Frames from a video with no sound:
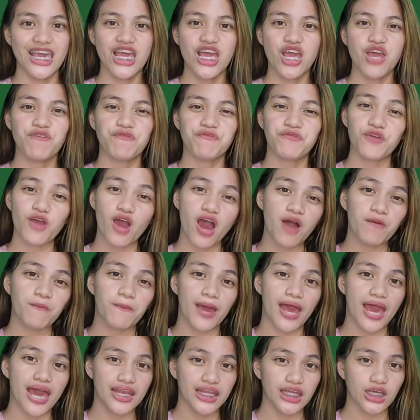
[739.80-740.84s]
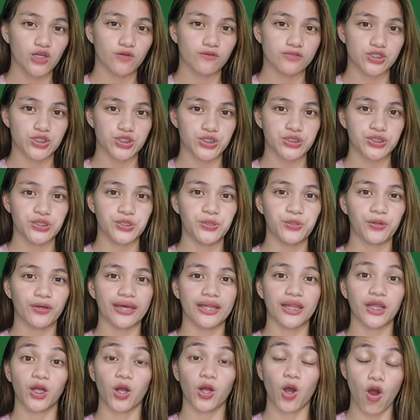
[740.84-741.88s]
If you have any question, you
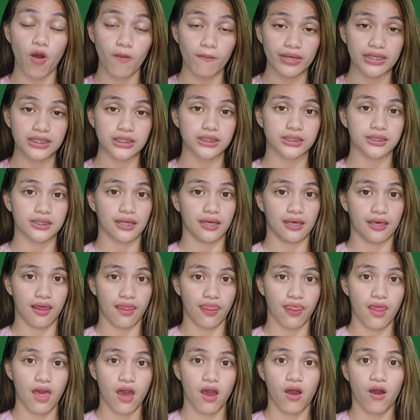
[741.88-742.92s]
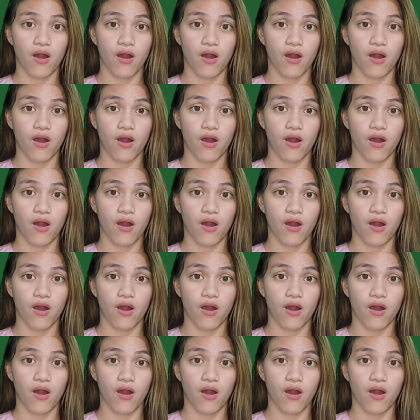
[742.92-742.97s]
can comment it